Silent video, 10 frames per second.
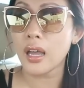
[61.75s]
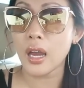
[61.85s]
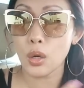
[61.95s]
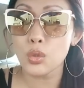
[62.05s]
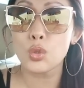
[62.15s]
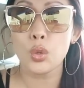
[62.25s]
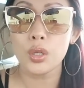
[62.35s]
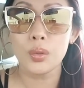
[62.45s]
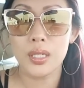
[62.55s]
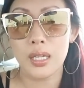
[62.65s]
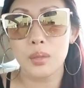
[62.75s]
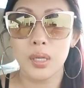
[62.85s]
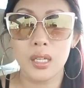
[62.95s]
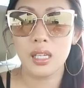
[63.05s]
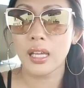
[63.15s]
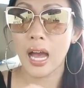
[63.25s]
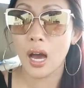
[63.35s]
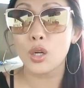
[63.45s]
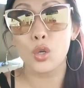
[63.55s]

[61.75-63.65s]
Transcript: hair tutorial was like the thing, like how